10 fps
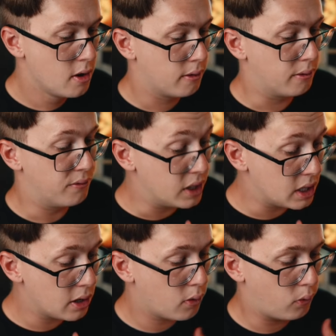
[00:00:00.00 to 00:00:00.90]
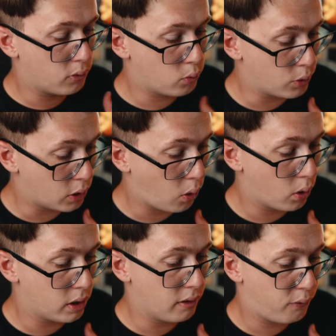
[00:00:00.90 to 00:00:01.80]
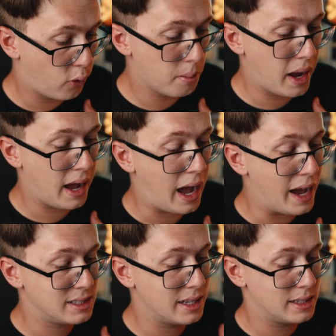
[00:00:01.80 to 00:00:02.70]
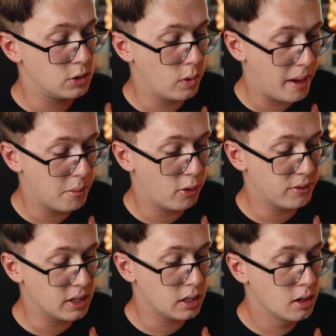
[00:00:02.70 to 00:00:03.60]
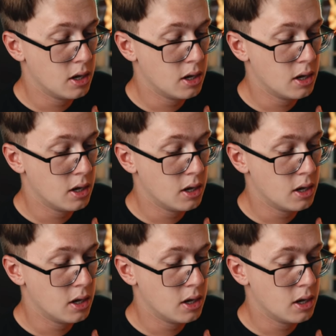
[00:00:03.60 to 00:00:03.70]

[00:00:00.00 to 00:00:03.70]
For video record format, I set to MOV